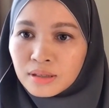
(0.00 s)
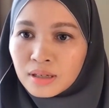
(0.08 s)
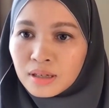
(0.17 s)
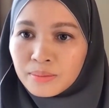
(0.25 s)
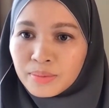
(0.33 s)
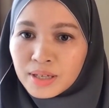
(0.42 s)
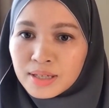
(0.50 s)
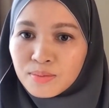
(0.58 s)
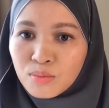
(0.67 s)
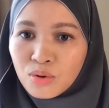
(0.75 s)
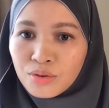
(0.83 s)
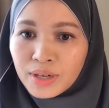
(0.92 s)
up that's
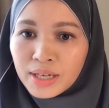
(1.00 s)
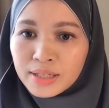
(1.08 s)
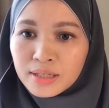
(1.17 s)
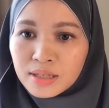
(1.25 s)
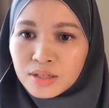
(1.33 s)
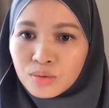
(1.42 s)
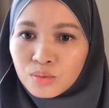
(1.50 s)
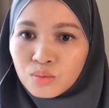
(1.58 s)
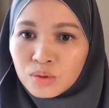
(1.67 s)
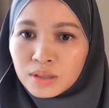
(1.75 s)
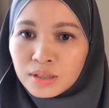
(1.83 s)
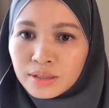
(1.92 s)
more related to
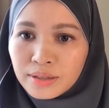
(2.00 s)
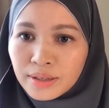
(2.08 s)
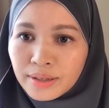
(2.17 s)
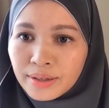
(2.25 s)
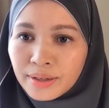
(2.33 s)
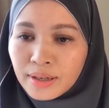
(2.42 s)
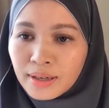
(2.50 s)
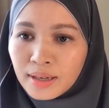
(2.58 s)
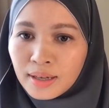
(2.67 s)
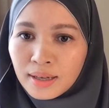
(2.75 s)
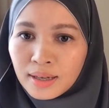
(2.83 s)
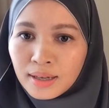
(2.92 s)
work?
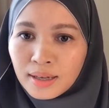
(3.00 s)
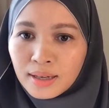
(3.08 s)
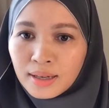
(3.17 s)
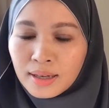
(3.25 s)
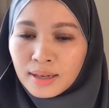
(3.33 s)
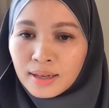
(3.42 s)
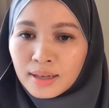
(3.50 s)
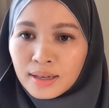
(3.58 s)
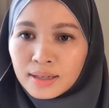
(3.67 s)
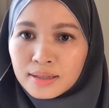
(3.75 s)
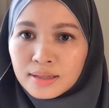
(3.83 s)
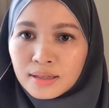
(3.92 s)

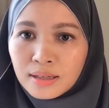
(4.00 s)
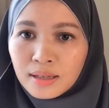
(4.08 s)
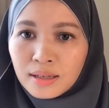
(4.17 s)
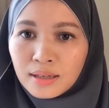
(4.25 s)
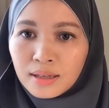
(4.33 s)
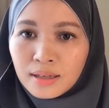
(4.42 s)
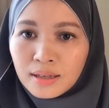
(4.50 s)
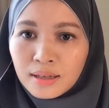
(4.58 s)
Let's see.